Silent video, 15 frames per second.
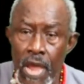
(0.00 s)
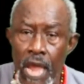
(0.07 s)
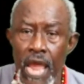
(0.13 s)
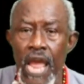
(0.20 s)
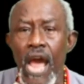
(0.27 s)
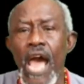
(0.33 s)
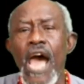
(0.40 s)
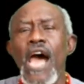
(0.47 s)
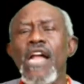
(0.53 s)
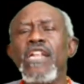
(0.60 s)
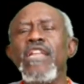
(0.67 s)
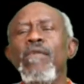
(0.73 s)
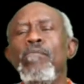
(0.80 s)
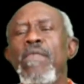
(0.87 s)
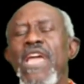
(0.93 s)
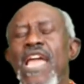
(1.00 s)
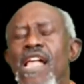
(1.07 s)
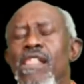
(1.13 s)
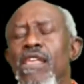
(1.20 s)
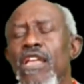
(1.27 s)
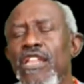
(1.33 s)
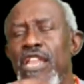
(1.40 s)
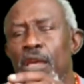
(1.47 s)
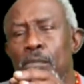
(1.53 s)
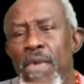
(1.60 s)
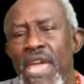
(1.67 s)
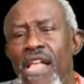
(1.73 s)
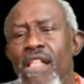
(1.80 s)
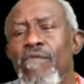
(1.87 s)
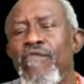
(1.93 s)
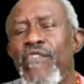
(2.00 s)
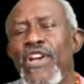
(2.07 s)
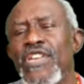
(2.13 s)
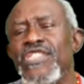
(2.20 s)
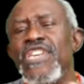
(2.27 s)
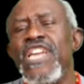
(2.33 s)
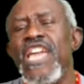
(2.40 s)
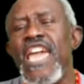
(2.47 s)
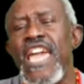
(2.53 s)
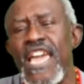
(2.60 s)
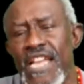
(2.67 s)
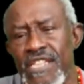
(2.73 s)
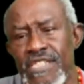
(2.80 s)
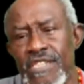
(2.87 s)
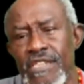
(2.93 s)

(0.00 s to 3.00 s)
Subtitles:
It had the male virgin head